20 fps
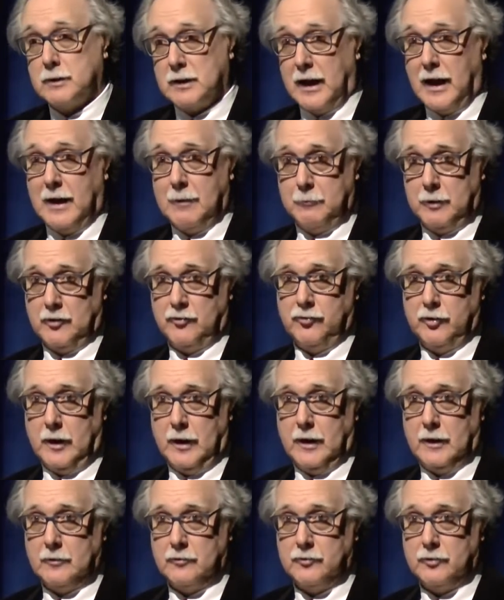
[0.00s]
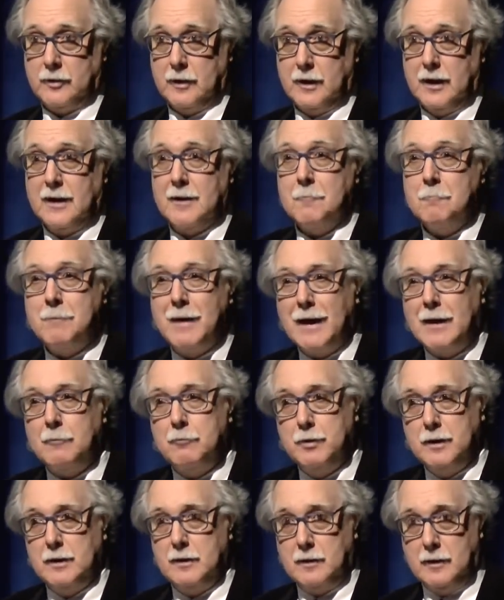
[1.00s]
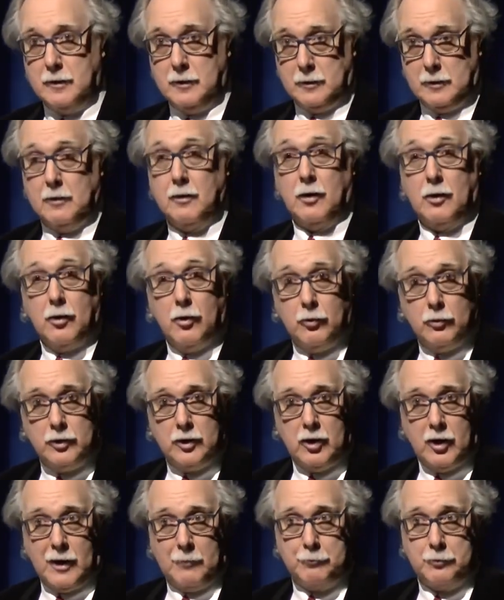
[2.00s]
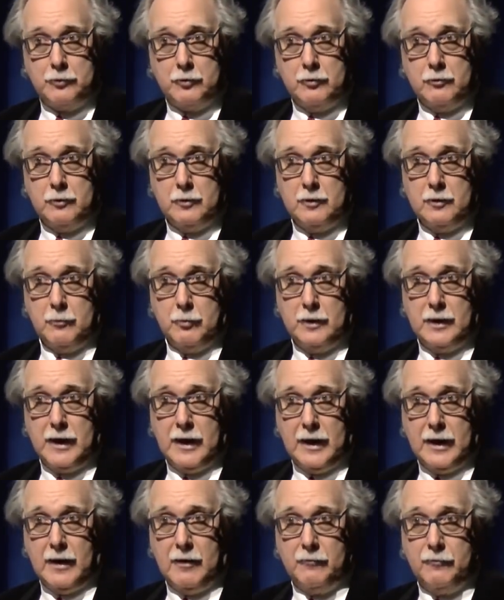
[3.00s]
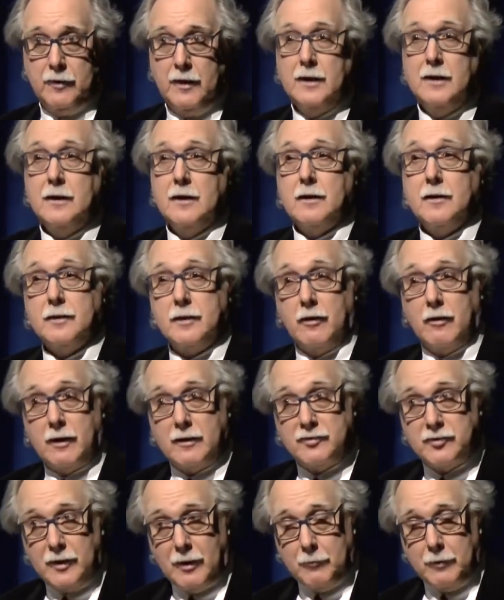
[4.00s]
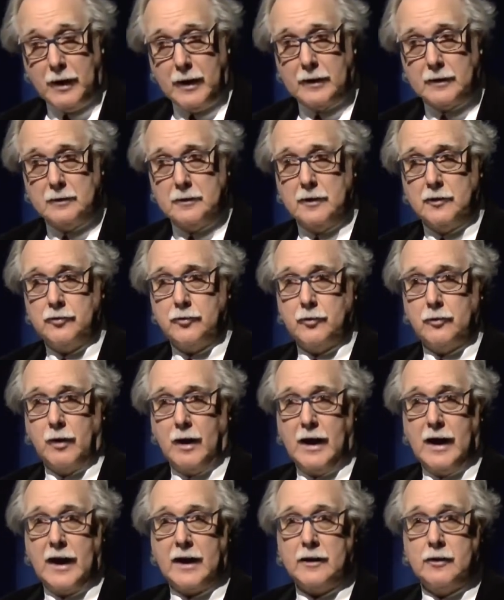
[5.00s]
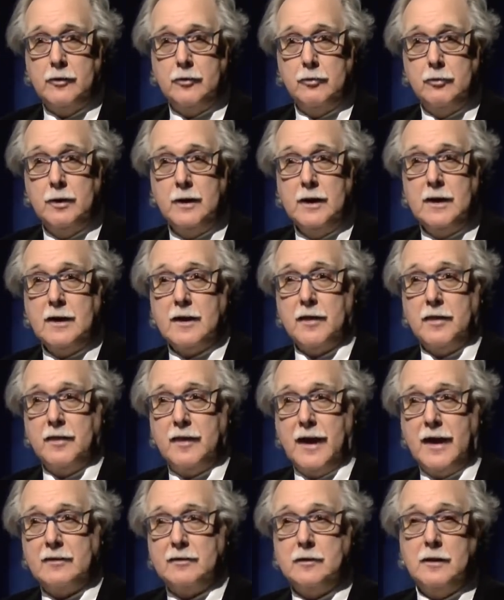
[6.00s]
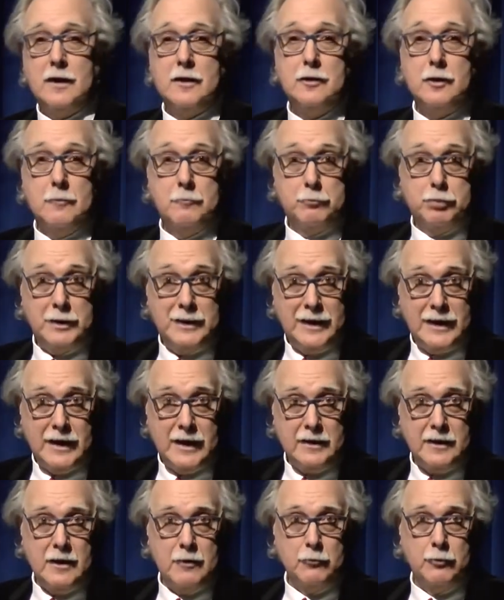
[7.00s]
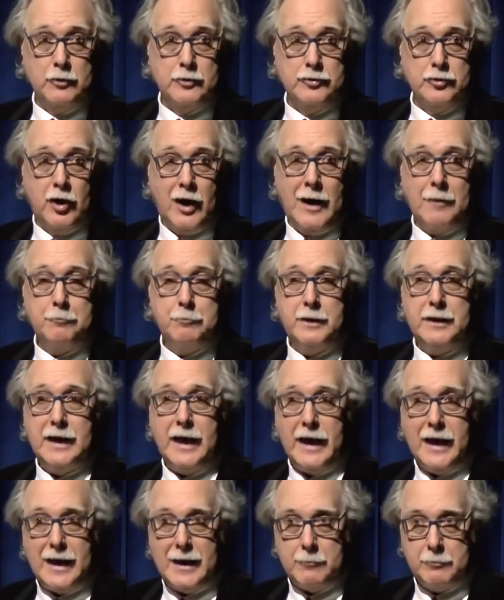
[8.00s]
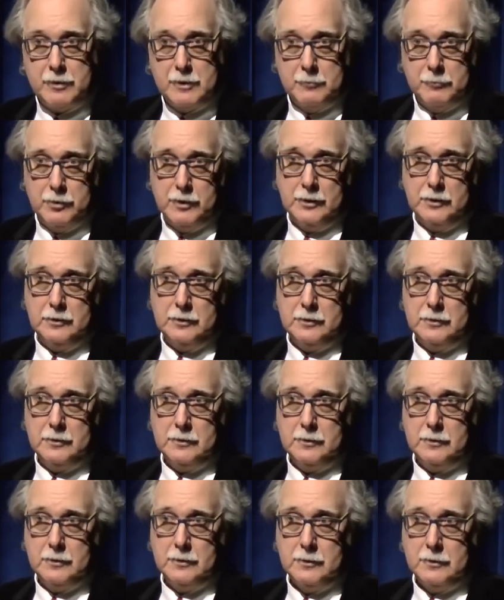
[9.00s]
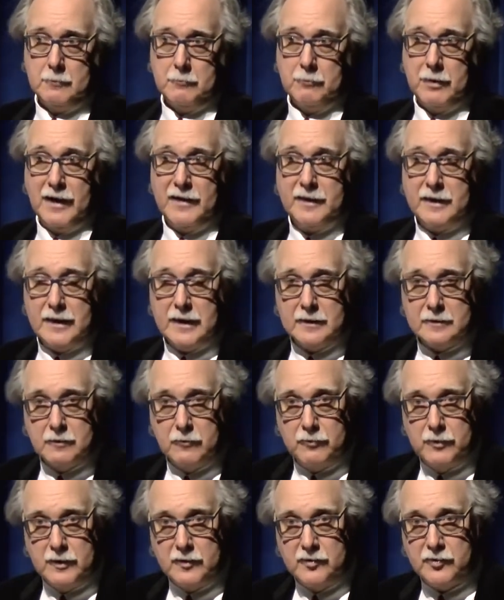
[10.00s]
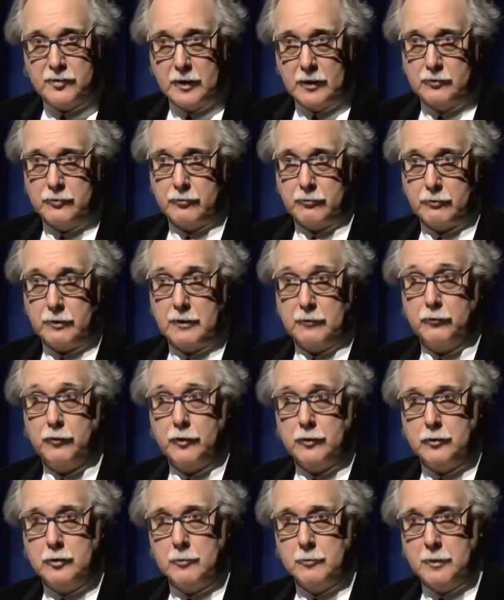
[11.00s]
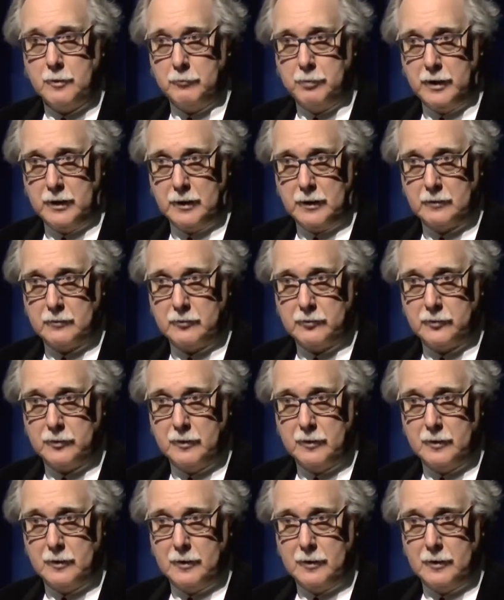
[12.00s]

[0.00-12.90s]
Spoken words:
climate change. And it may be the only opportunity we have. There are some analysts who argue that the planet will not be habitable by the end of this century for human beings.